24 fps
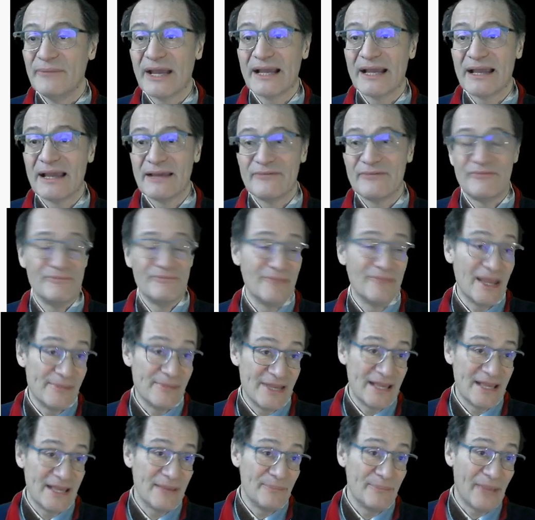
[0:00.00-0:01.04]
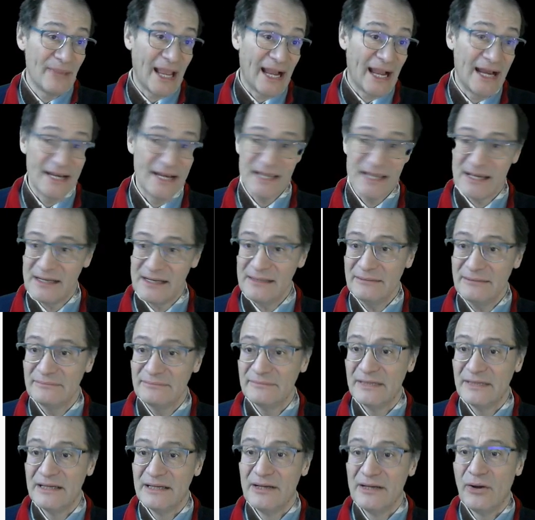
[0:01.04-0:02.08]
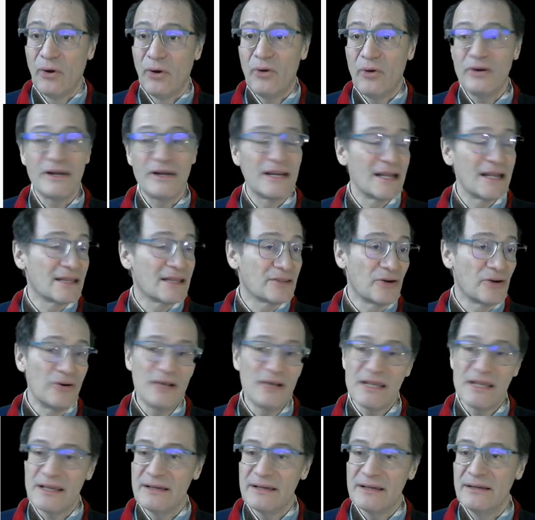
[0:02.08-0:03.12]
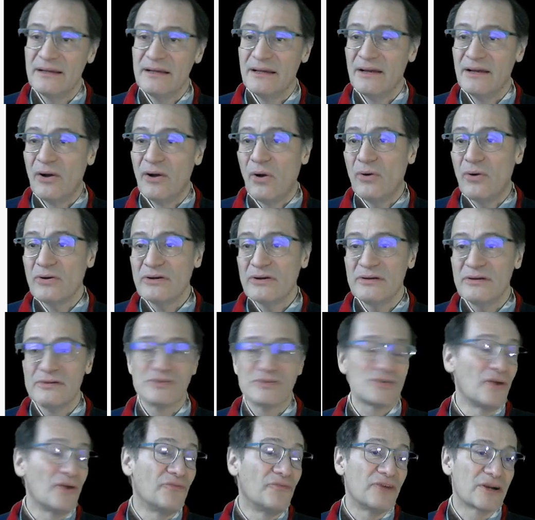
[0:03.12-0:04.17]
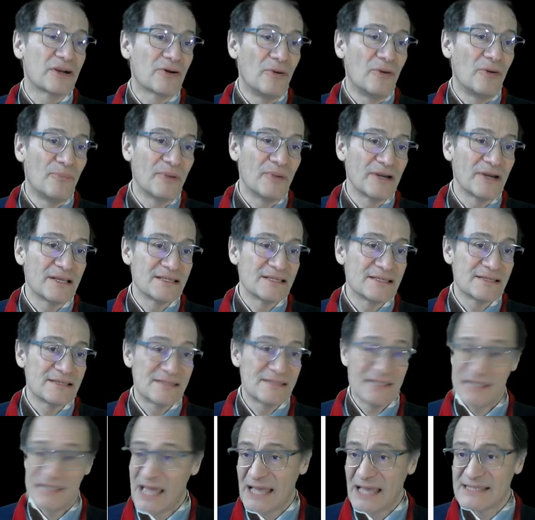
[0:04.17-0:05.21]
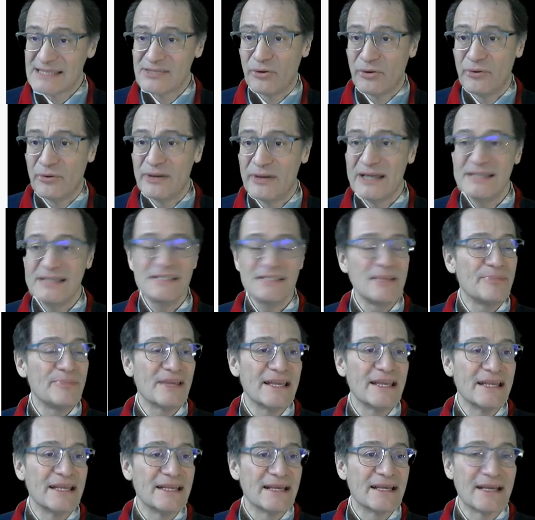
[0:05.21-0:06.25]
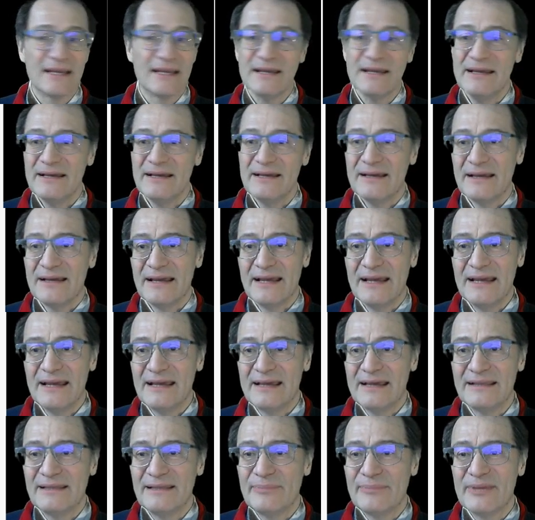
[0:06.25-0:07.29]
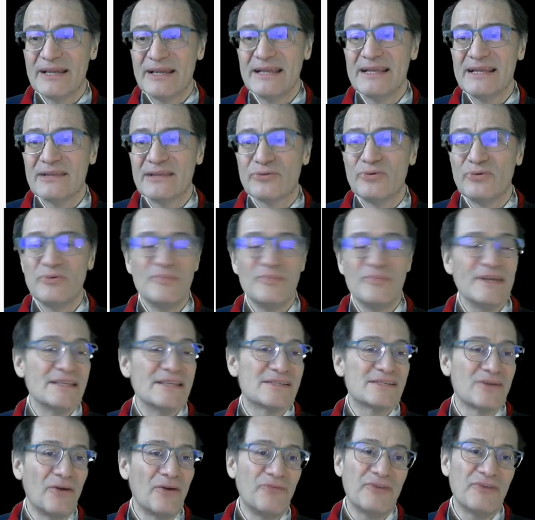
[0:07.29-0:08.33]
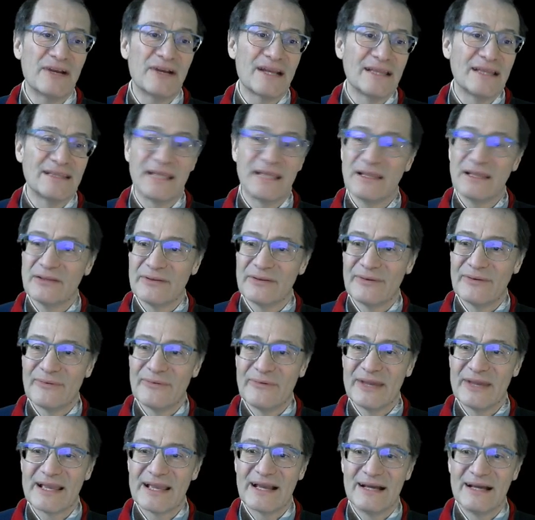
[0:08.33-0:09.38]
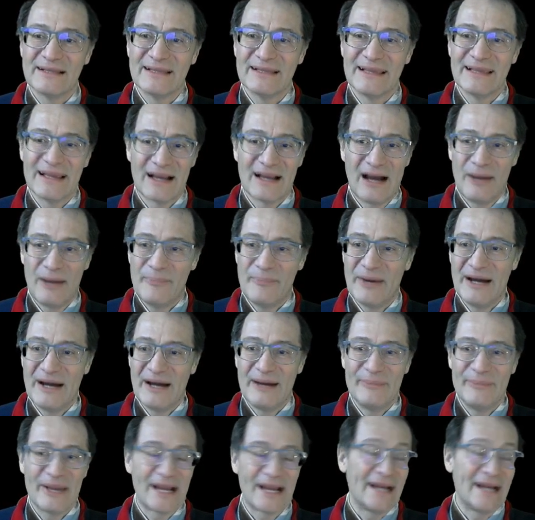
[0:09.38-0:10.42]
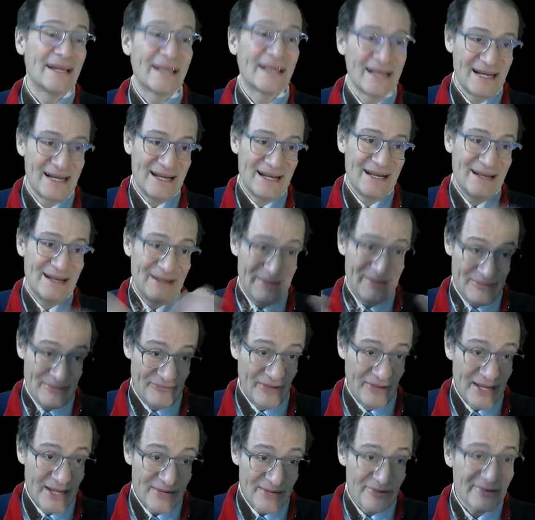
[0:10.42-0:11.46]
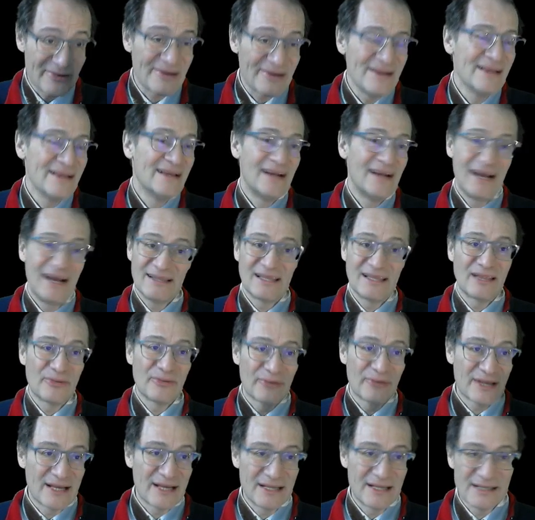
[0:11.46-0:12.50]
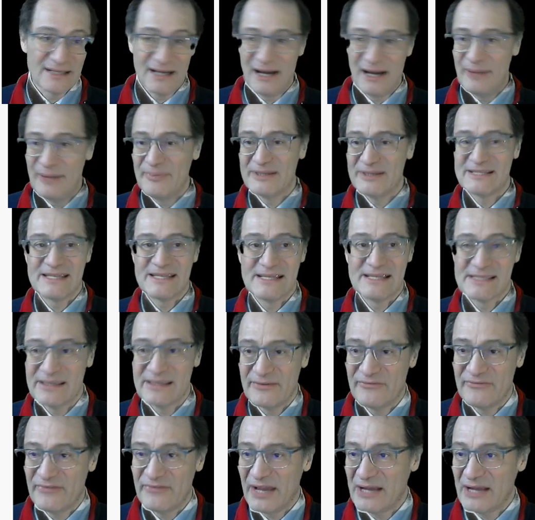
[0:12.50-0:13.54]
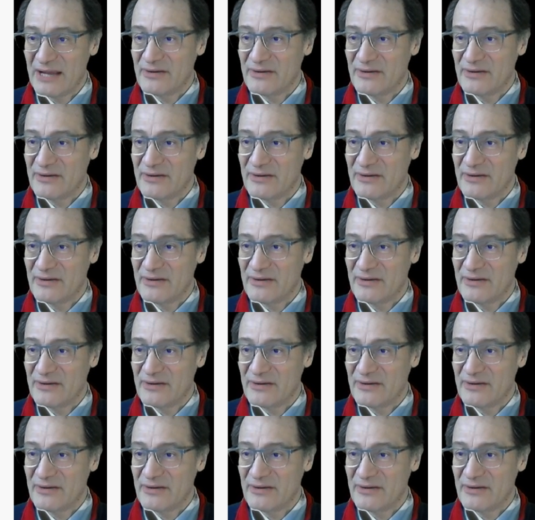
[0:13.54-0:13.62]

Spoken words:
Maybe mechanical, or electronic, or software components. And so it's the beginning. The beginning could be software, and then we can have a mechanical failure, and then we can have a system failure.